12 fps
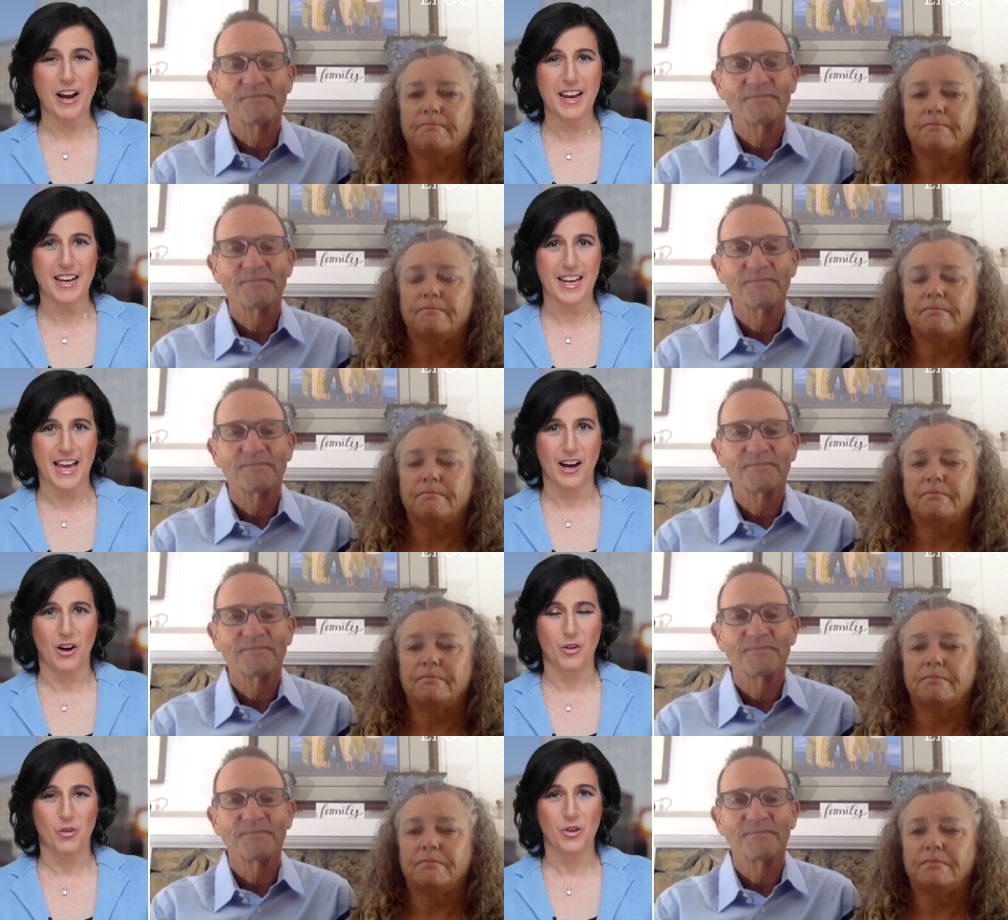Speaker 1: right
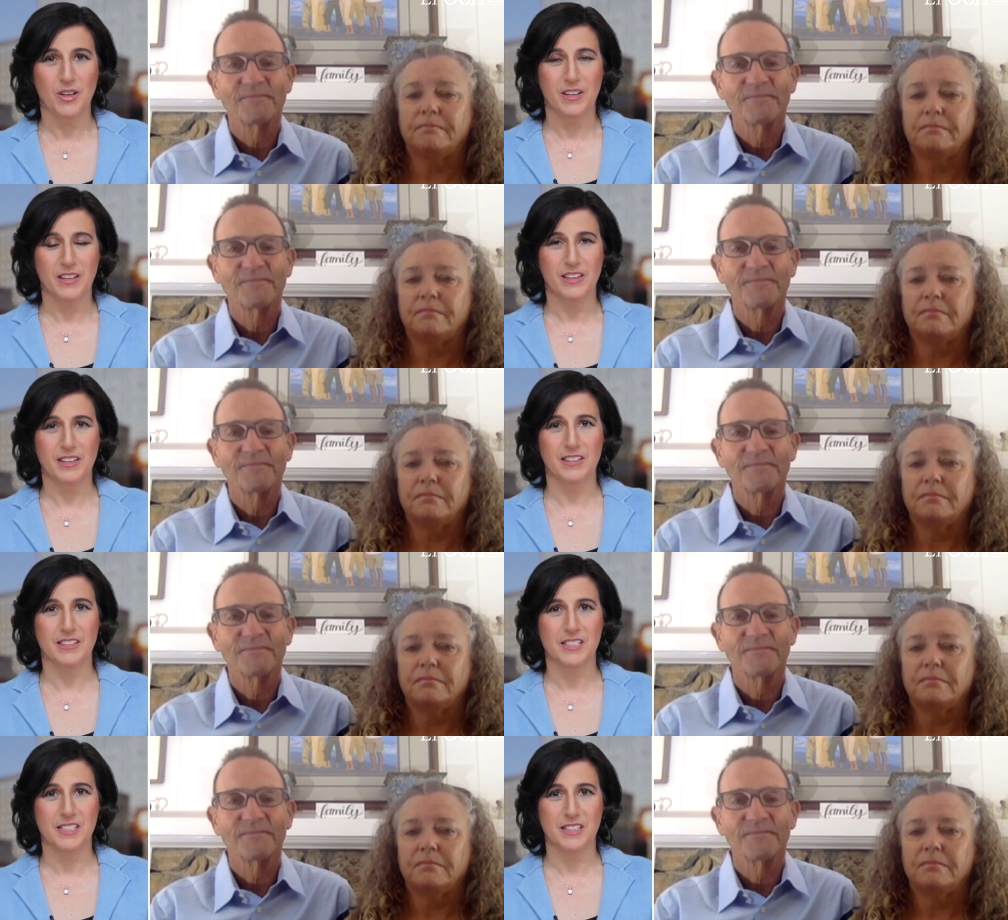now, he
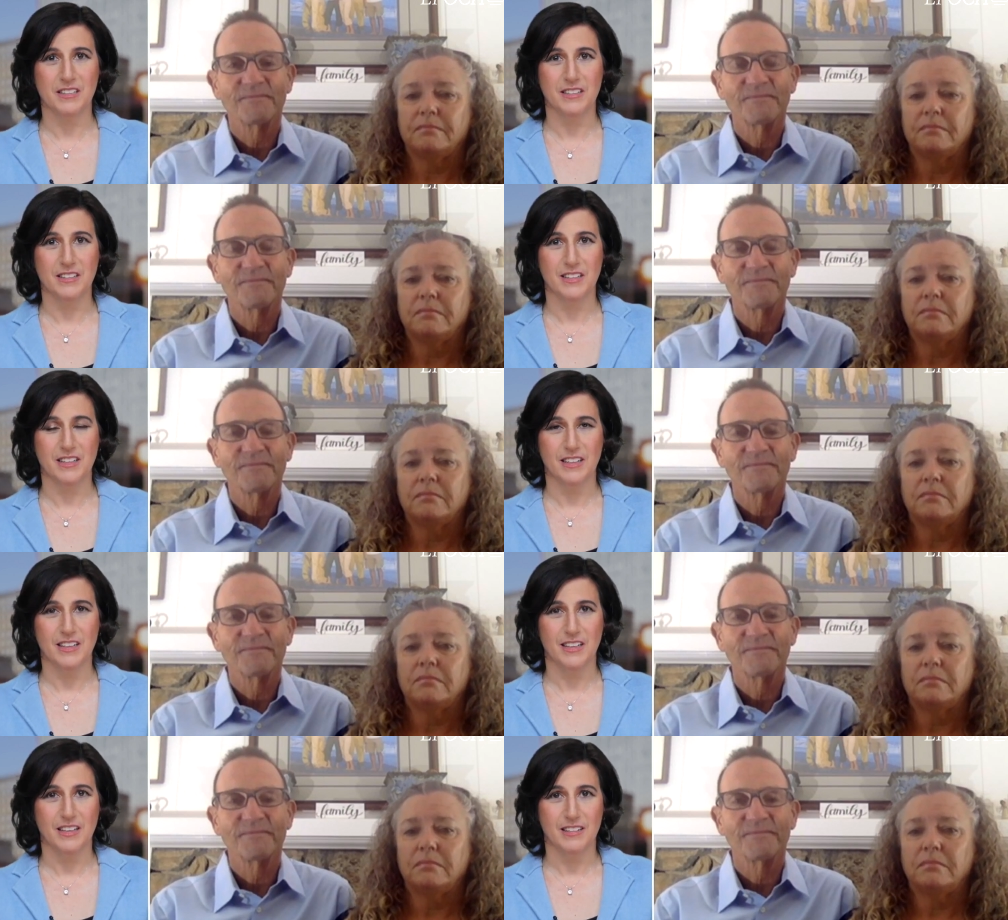is still
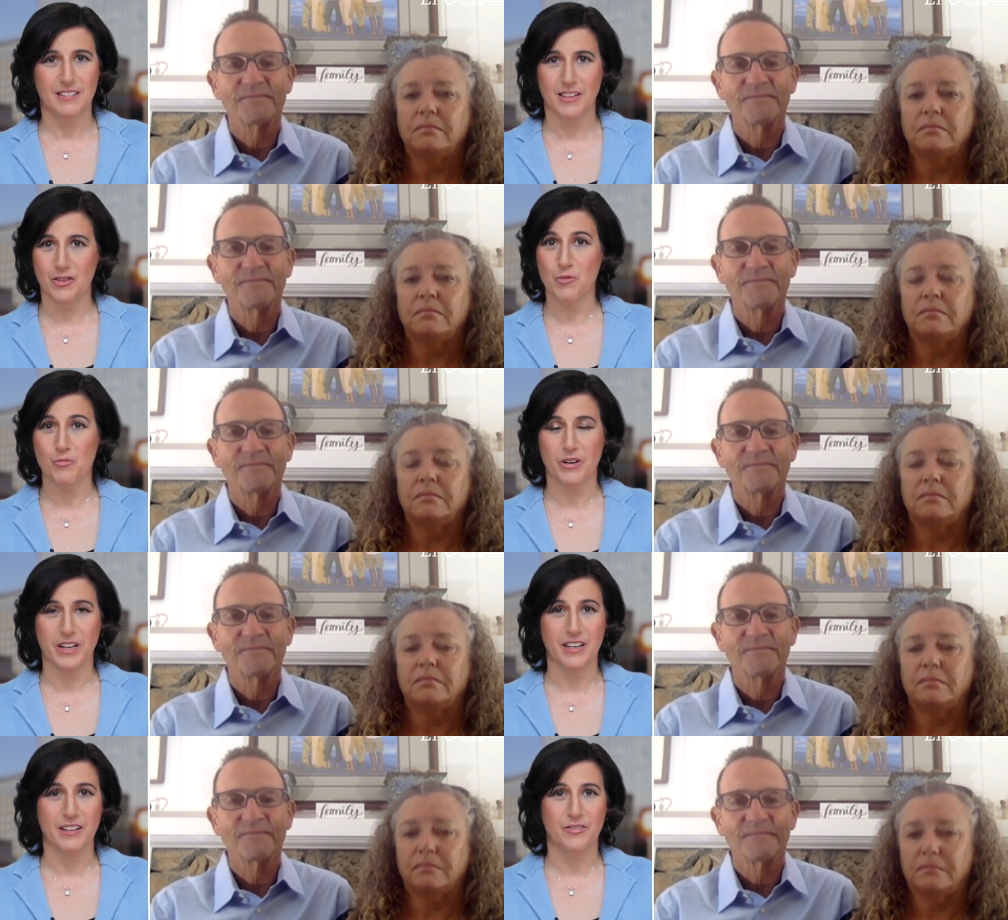in the
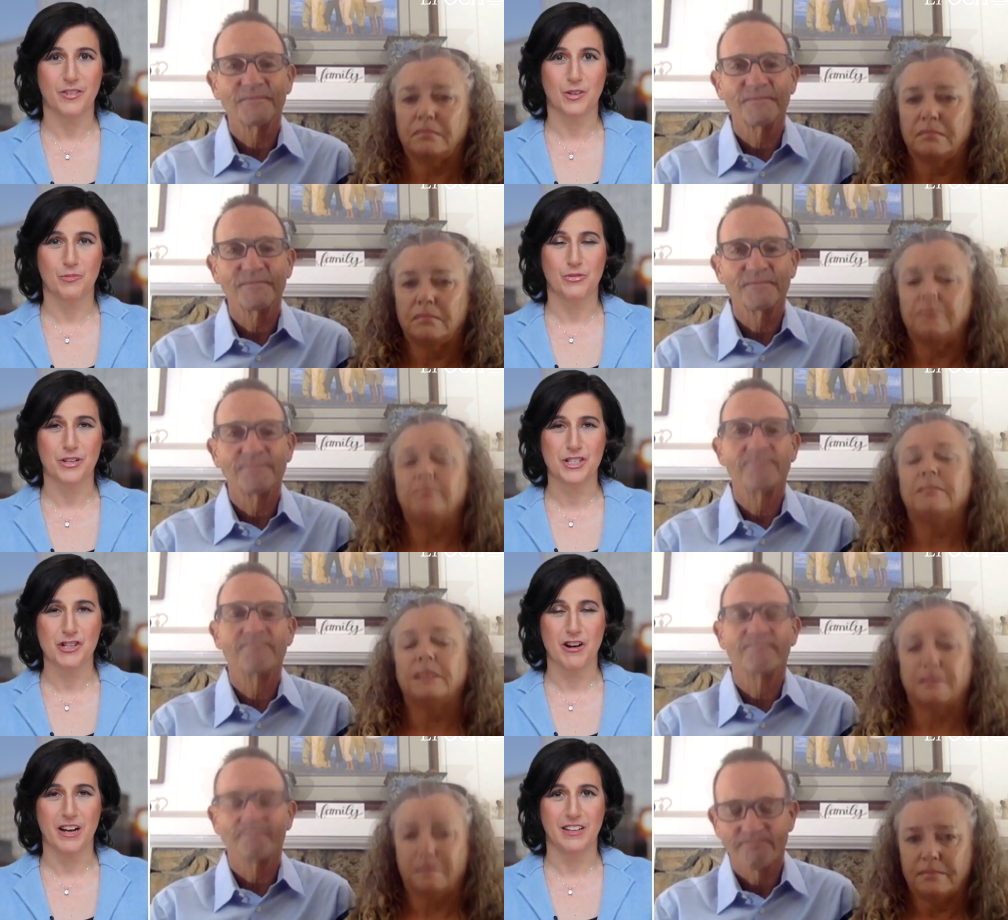brig for
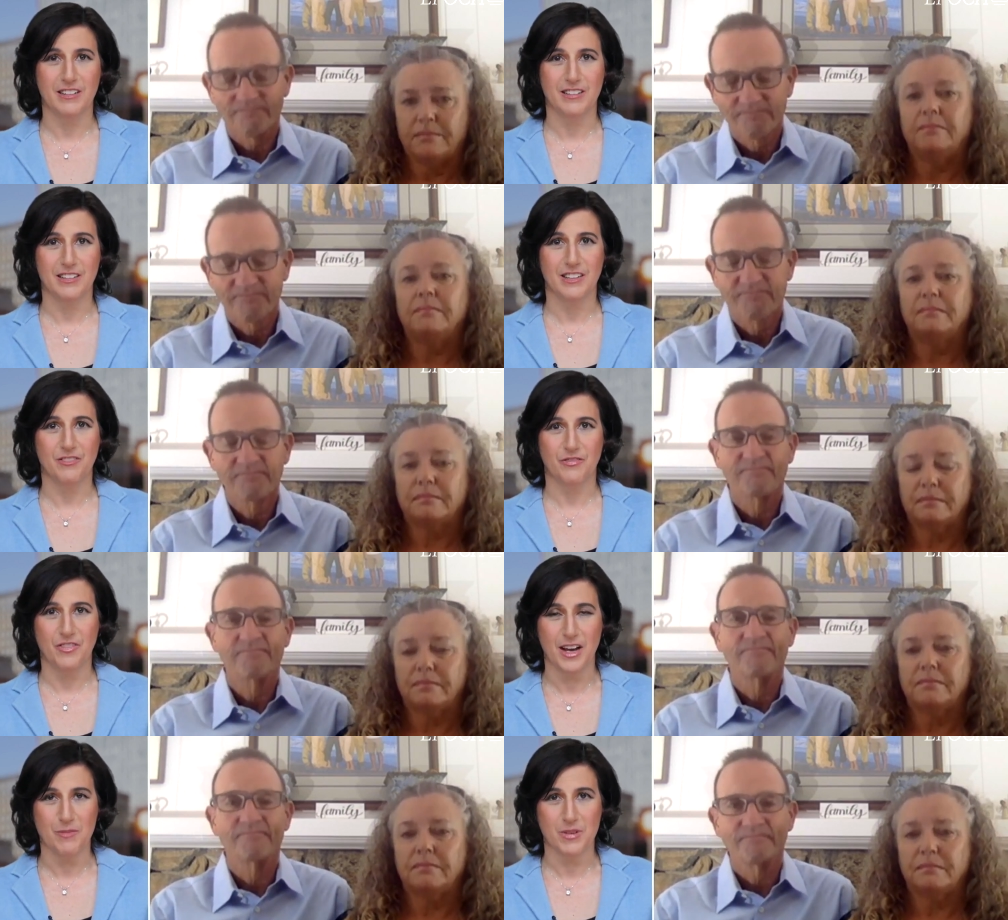pretrial
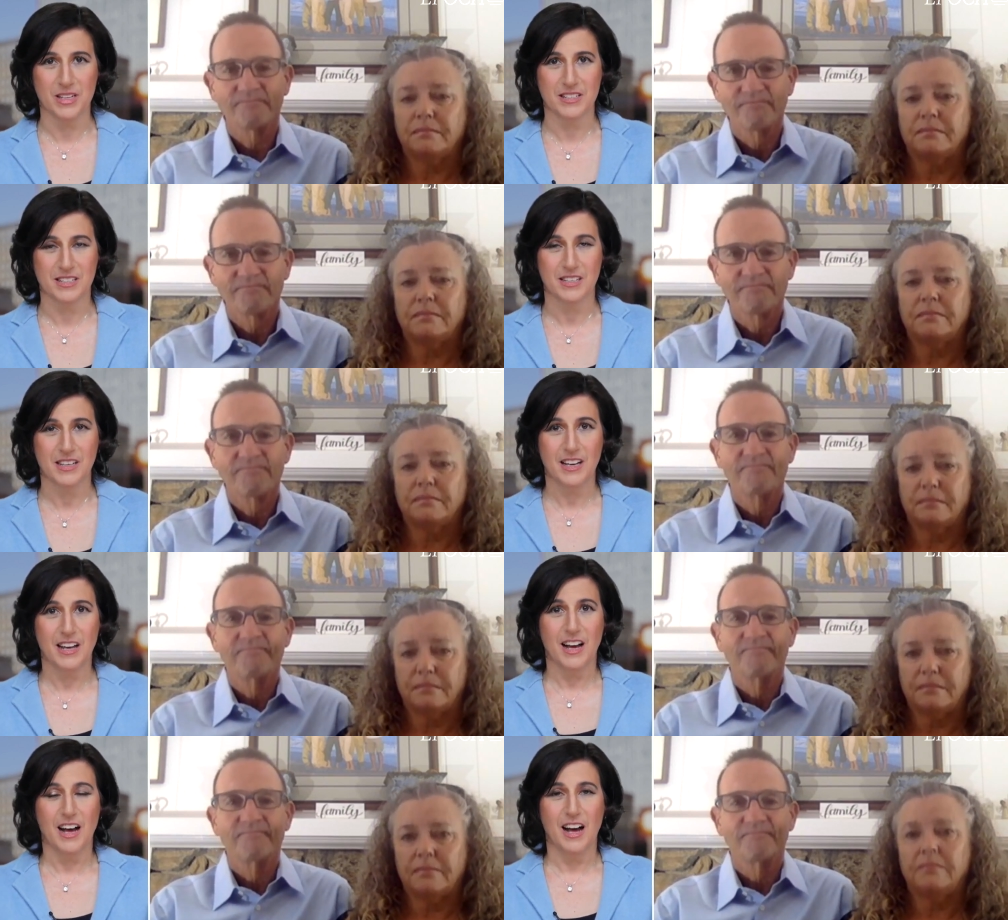confinement.
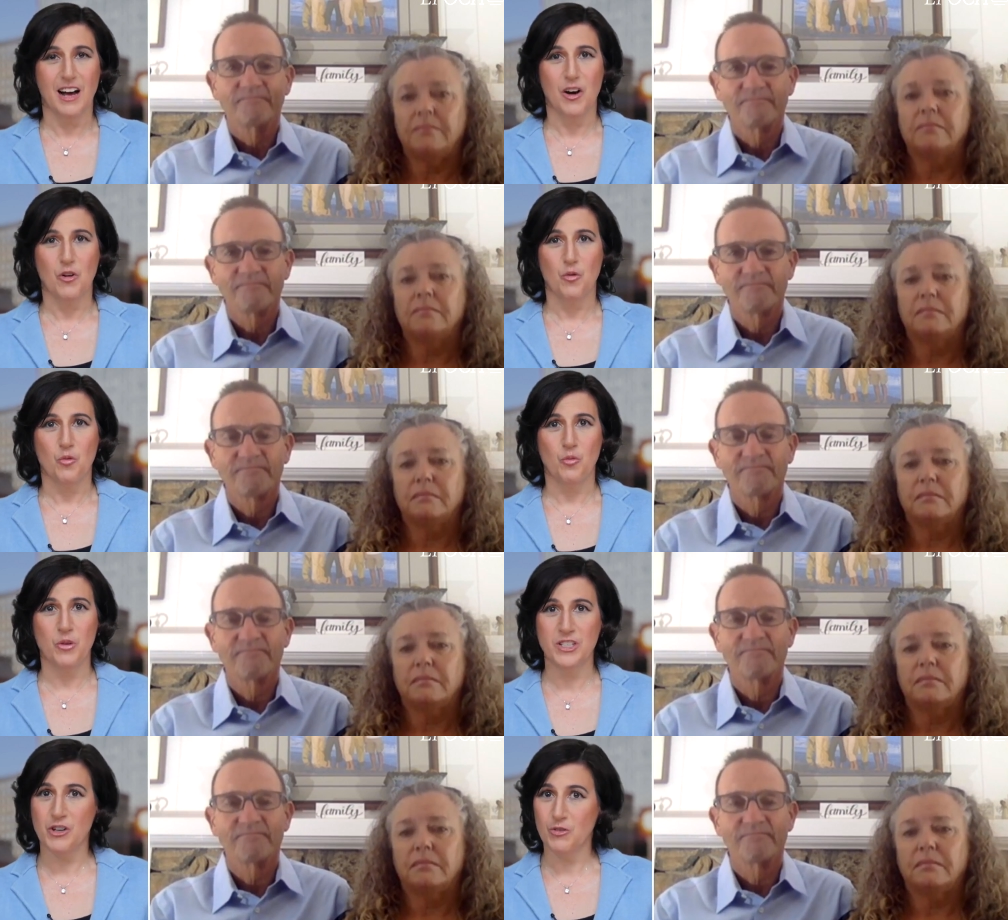
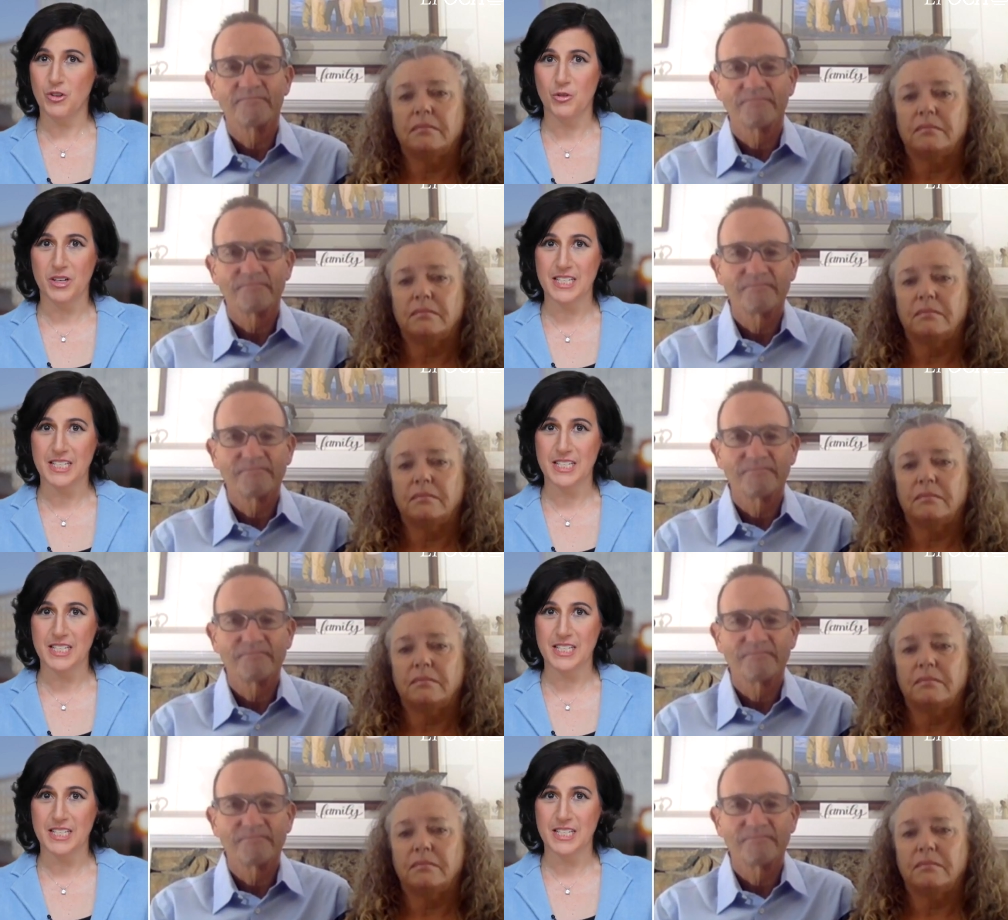We don't know